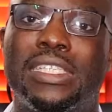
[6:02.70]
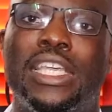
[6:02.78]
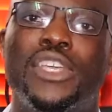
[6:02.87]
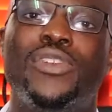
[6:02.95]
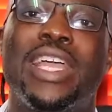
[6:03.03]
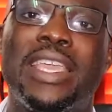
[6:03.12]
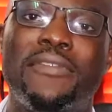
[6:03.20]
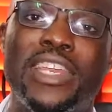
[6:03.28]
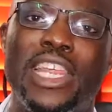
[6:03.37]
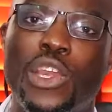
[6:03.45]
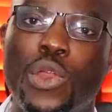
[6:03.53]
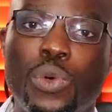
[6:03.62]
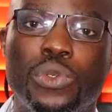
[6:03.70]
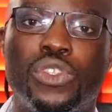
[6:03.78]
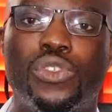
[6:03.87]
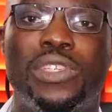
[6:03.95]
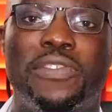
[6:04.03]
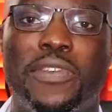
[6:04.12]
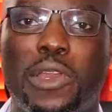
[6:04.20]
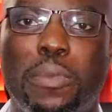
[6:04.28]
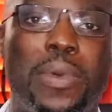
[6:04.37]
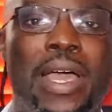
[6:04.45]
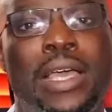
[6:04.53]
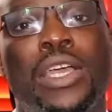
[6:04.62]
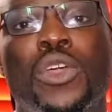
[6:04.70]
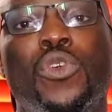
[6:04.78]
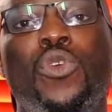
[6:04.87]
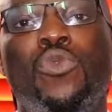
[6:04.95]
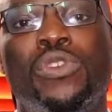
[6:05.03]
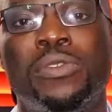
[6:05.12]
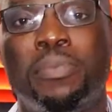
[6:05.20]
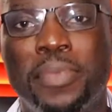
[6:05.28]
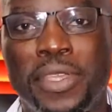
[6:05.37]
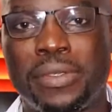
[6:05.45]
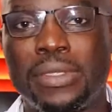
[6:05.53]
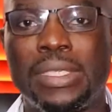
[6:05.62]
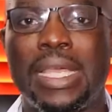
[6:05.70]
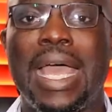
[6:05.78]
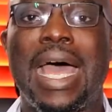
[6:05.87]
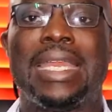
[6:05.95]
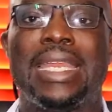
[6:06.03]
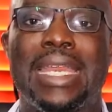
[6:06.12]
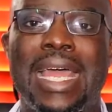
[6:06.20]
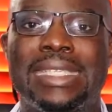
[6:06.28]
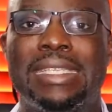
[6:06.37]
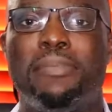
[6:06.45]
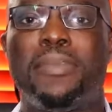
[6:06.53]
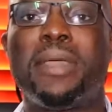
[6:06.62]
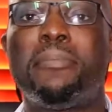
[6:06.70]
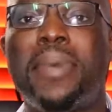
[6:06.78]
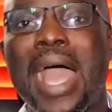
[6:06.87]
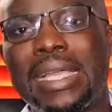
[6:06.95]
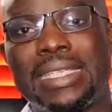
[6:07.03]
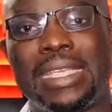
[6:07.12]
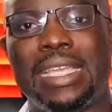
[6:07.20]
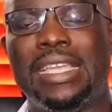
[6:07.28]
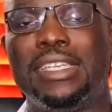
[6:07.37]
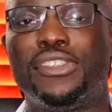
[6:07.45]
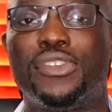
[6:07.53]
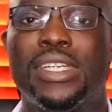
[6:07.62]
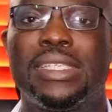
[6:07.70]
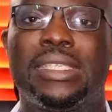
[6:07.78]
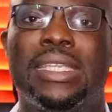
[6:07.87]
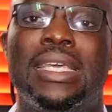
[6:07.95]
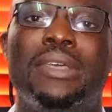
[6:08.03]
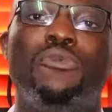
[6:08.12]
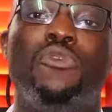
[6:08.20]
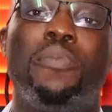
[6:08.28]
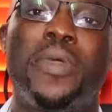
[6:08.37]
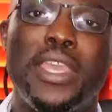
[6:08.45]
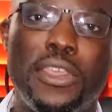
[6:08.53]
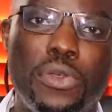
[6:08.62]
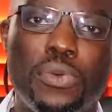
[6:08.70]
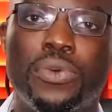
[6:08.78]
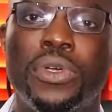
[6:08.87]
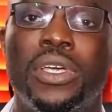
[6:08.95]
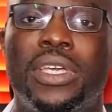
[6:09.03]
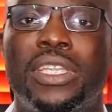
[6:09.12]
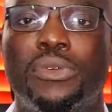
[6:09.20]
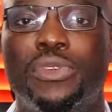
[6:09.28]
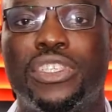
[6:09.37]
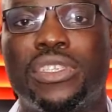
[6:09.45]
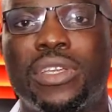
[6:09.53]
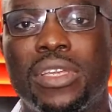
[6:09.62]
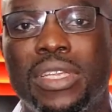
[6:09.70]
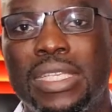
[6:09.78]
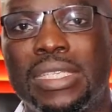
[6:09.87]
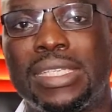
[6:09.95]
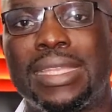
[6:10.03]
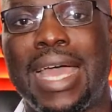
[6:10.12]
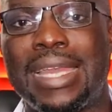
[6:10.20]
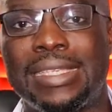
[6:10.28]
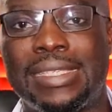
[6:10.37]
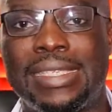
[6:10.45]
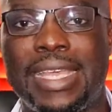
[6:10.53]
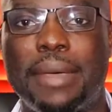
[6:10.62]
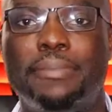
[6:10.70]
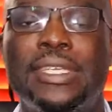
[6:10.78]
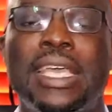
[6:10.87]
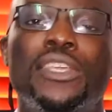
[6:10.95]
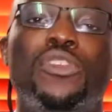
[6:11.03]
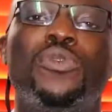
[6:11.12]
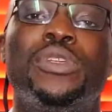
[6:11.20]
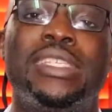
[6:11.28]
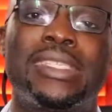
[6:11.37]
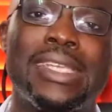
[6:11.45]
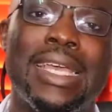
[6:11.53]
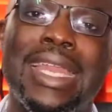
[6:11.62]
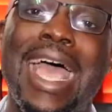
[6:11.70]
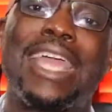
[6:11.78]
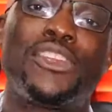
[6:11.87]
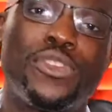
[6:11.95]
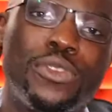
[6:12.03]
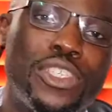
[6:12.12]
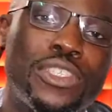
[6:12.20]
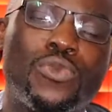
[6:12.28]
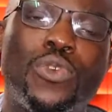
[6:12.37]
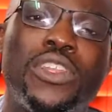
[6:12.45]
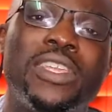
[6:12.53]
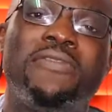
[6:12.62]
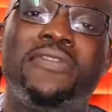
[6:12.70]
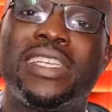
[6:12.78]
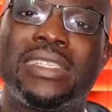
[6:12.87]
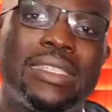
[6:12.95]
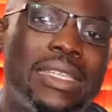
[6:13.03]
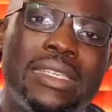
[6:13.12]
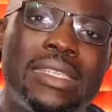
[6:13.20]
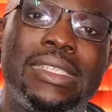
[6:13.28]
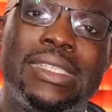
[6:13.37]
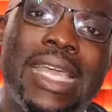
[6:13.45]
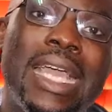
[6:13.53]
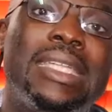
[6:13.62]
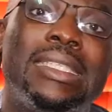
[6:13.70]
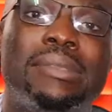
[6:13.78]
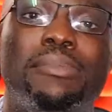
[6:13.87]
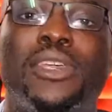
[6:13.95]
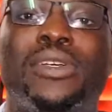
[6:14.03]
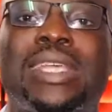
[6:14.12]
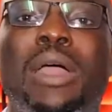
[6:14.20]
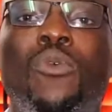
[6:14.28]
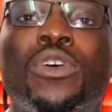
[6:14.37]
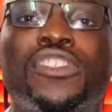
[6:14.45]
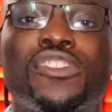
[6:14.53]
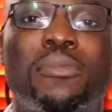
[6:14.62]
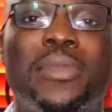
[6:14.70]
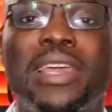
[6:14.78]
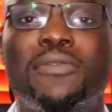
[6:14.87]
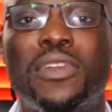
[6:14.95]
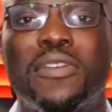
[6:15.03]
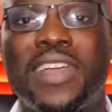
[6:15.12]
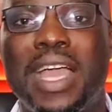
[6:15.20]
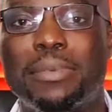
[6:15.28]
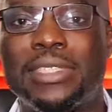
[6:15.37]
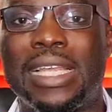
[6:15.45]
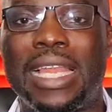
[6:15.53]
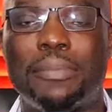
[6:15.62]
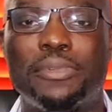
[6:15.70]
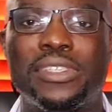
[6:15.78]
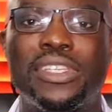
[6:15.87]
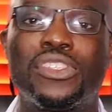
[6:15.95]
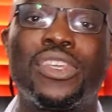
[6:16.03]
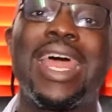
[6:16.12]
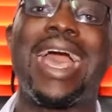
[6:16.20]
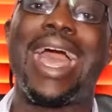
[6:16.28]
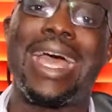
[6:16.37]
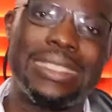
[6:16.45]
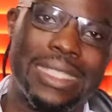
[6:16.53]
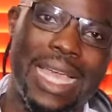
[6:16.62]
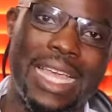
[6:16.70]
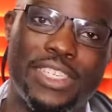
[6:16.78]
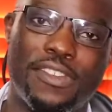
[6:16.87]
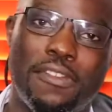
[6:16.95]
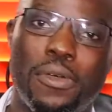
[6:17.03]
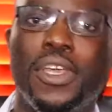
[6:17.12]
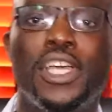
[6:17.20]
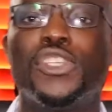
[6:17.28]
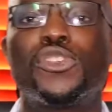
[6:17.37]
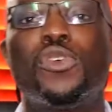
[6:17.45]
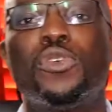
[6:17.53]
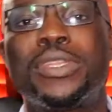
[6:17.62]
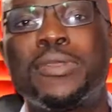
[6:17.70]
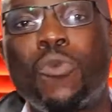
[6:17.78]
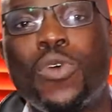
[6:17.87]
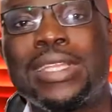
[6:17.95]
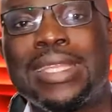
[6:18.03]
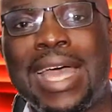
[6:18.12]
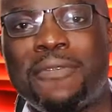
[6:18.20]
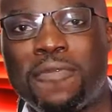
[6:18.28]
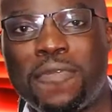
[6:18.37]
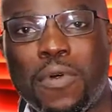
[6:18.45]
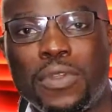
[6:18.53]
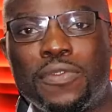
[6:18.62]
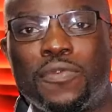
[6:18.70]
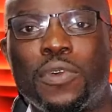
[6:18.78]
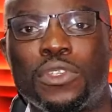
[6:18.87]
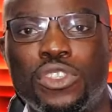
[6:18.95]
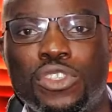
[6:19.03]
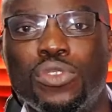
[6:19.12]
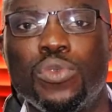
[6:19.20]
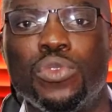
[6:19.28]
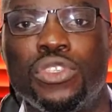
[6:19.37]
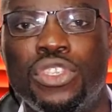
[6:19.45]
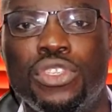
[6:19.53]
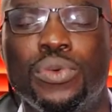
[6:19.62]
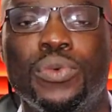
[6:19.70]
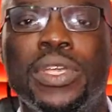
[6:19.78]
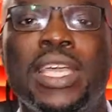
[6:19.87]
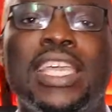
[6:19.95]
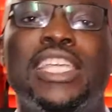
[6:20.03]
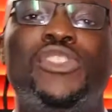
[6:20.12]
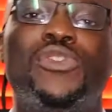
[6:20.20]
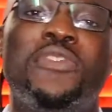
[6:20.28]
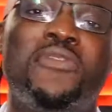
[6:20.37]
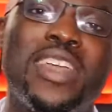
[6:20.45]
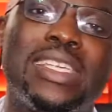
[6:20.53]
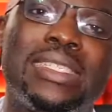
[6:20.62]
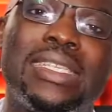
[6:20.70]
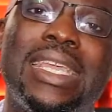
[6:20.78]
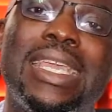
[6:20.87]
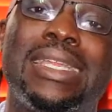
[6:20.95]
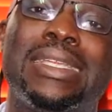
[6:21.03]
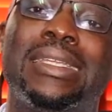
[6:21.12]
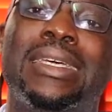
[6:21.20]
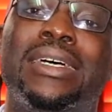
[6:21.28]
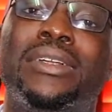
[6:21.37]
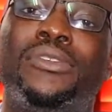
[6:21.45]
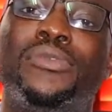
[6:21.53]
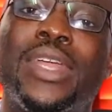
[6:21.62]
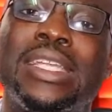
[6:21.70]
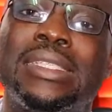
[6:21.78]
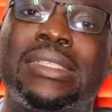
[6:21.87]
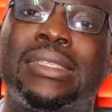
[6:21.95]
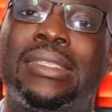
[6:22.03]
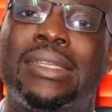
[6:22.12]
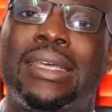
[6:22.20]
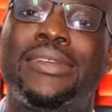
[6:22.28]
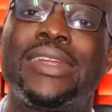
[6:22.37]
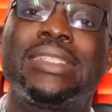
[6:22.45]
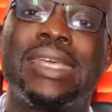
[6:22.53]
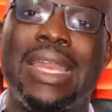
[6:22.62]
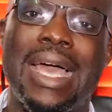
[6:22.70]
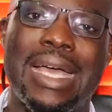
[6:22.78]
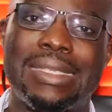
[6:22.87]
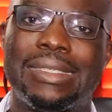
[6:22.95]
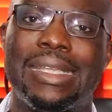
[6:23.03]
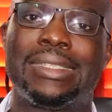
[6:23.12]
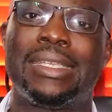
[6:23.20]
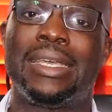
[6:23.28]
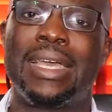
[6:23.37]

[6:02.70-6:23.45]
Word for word: it. You are giving a loan to developer who would build, and then as they pay back the interest, will pay you the return on it. That is debt you could decide I don't just want to invest in debt because I want some level of capital appreciation and cash flow. So the, what that fund, fund two, will do is to invest in rent rental asset,